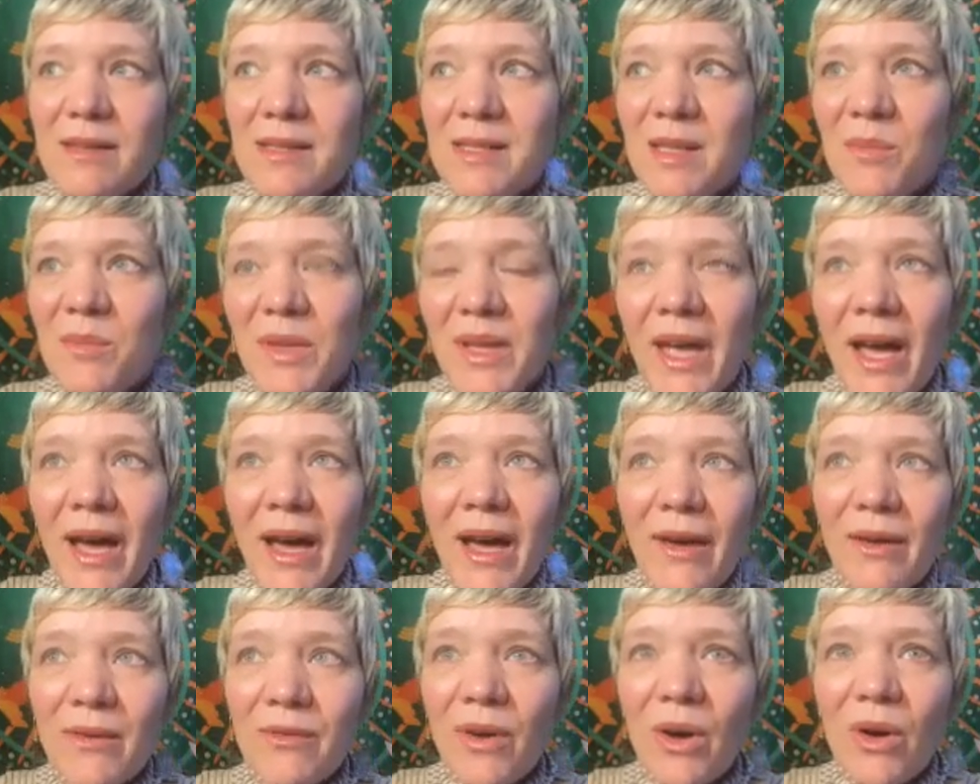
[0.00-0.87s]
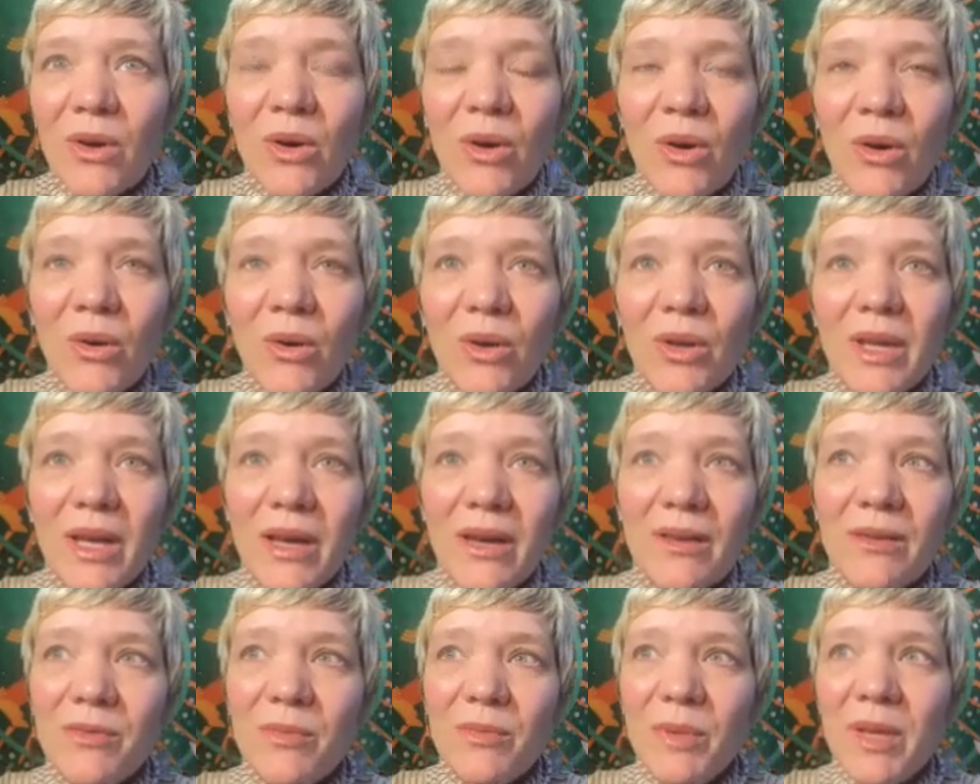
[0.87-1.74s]
simply have a goal
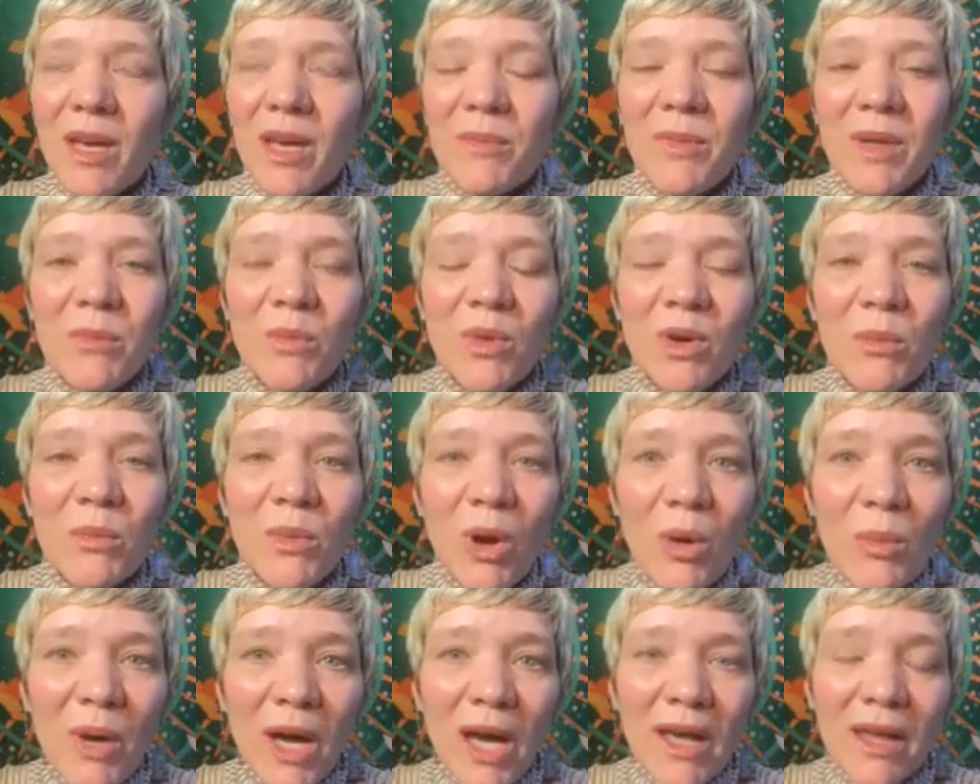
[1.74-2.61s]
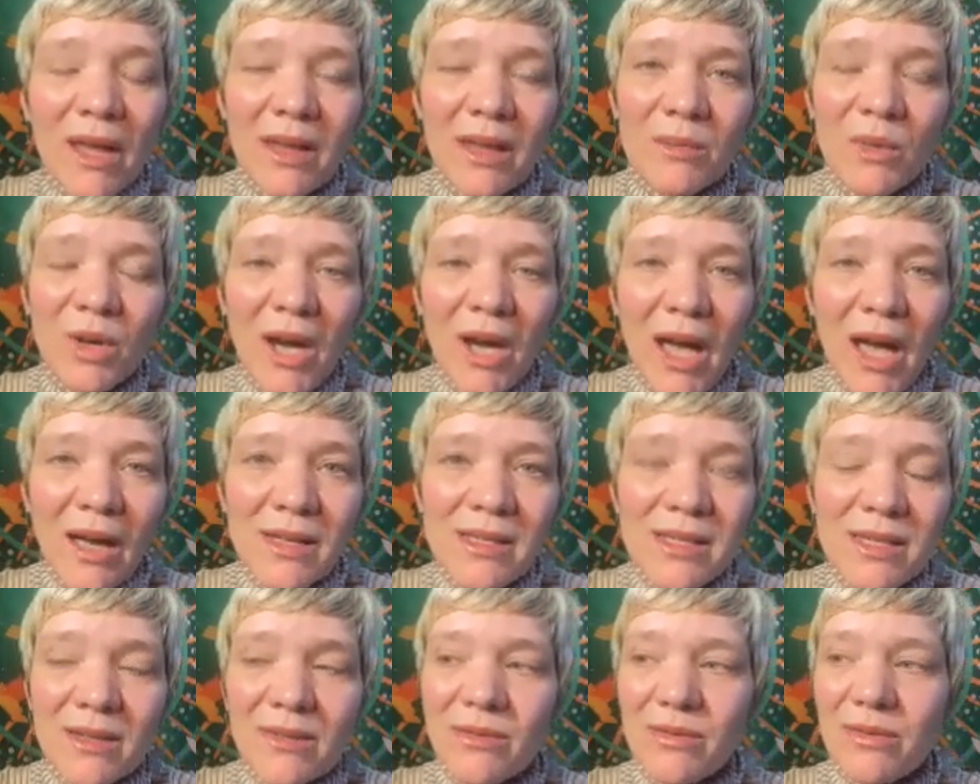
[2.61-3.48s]
of becoming more mobile and more
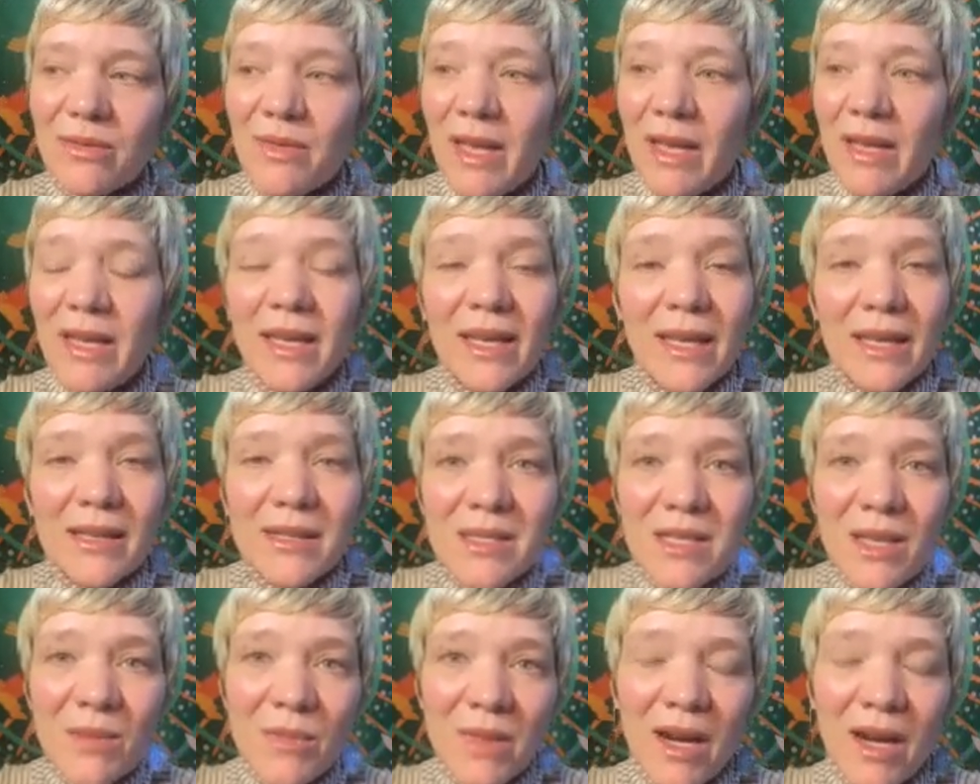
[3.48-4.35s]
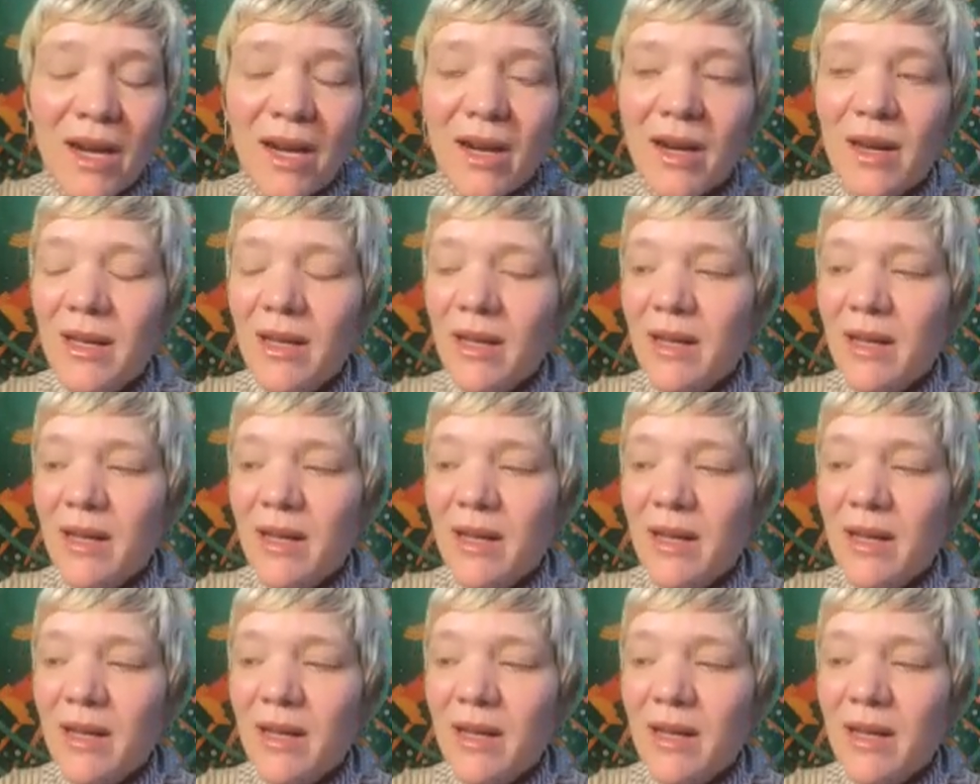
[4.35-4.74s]
active, and he gets them there.